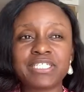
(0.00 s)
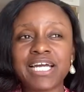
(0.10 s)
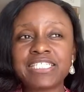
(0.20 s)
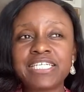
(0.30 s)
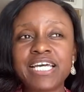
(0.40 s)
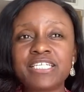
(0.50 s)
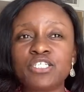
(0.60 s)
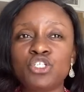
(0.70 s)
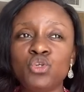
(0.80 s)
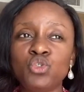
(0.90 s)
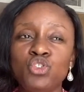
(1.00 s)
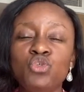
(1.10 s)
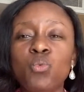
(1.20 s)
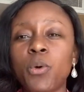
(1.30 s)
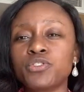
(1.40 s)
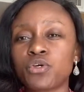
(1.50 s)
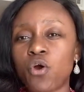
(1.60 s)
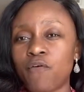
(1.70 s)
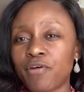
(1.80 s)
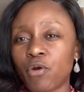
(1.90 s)
The idea is you do want to
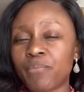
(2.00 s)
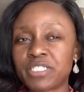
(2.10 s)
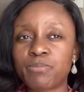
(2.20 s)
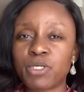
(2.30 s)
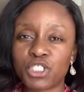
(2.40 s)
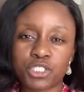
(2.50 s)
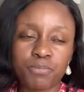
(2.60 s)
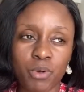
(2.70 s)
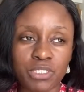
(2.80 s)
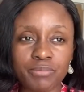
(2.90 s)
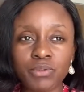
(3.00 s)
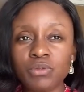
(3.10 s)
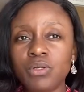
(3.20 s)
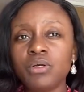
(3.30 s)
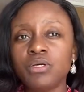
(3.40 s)
cover up as much as possible,